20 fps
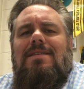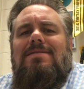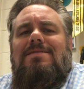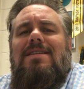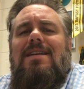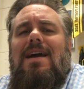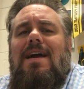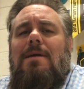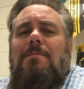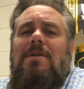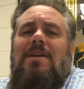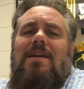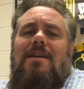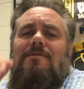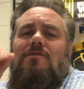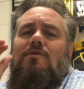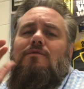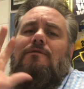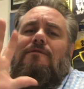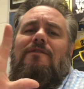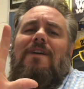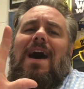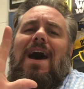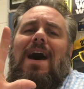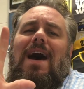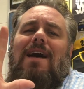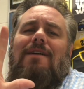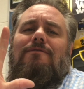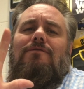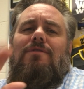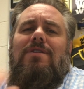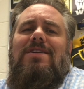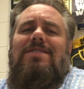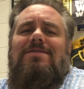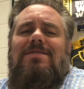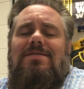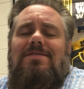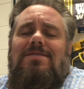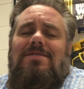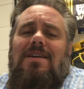Today I'm going to give you 5
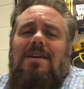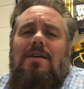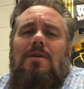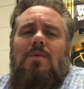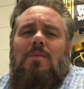reasons